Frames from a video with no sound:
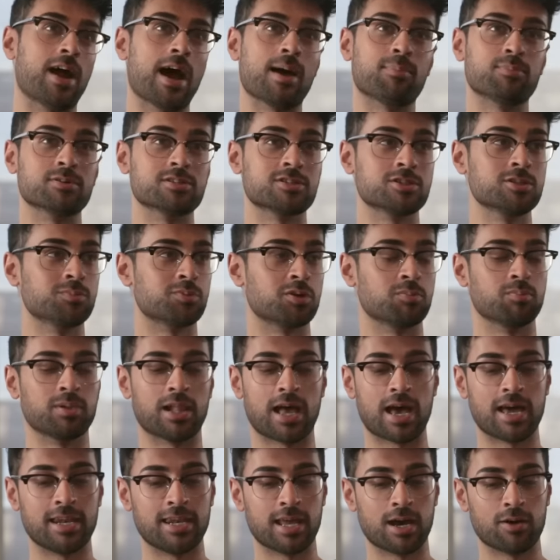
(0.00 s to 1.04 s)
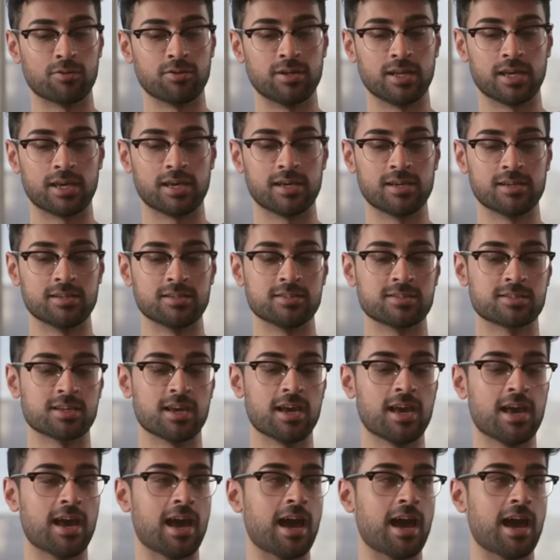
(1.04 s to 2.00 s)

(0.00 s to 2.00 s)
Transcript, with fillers: rap is super bland nowadays.